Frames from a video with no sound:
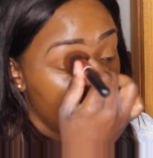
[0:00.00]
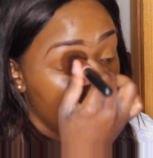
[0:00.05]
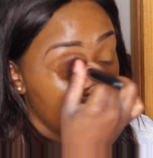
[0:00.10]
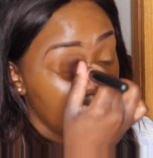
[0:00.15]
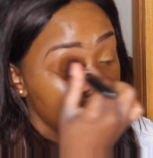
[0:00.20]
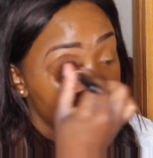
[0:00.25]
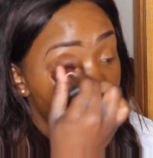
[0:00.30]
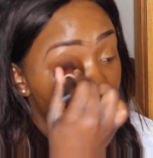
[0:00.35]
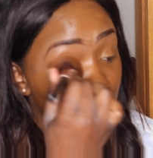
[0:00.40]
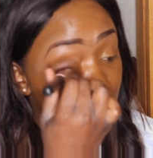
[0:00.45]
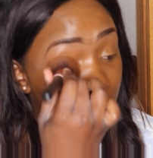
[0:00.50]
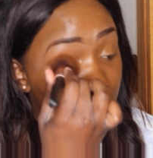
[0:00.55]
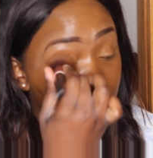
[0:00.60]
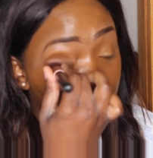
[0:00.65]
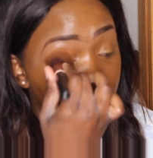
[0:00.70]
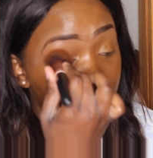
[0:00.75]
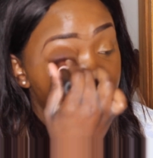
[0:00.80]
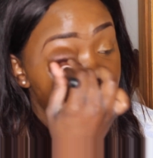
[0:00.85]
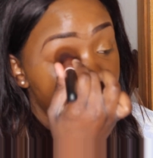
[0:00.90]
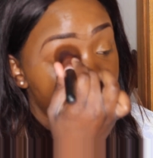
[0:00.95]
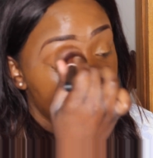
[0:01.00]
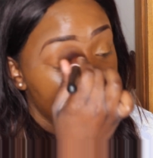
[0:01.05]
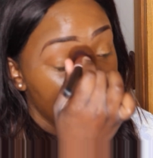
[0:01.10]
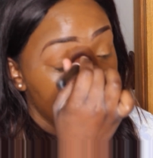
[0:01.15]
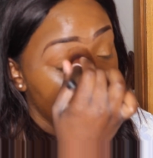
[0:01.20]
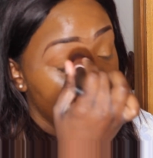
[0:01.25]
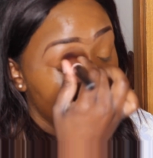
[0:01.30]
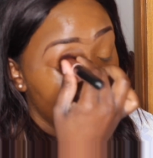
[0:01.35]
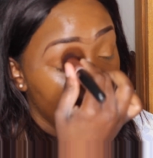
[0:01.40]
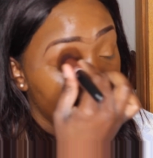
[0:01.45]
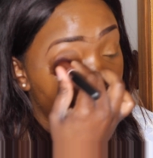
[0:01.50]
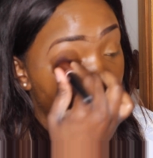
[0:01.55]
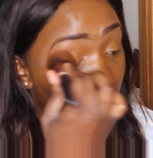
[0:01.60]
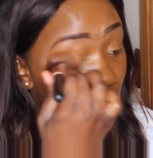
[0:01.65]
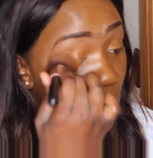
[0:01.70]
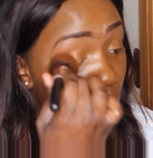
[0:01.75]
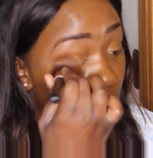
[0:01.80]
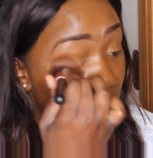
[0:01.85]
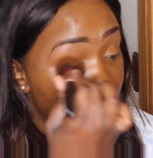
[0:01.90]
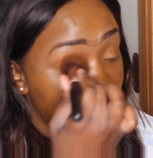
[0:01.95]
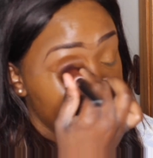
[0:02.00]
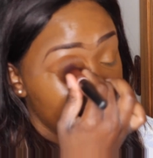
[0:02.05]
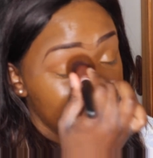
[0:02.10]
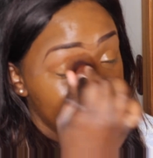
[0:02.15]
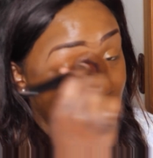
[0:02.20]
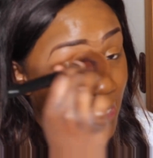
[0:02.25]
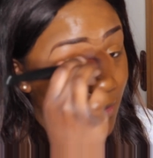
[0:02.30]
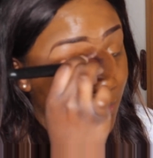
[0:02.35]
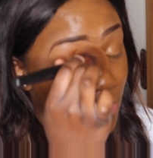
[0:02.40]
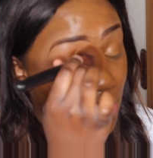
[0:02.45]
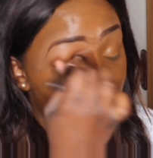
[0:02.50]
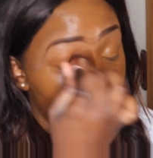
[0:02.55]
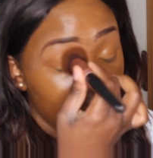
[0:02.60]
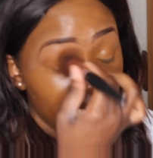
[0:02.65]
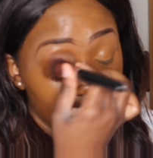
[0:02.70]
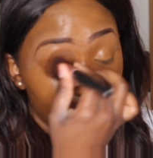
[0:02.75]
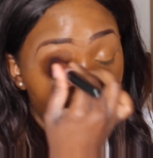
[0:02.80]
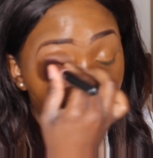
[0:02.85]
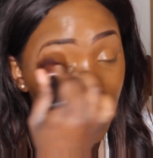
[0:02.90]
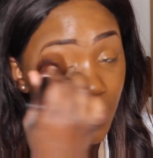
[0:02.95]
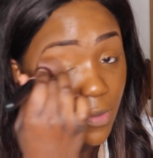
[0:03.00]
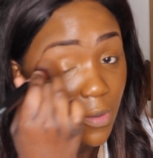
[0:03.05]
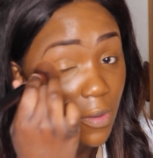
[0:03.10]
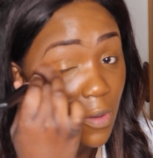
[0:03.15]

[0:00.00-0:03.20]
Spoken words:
I just press in whatever's left over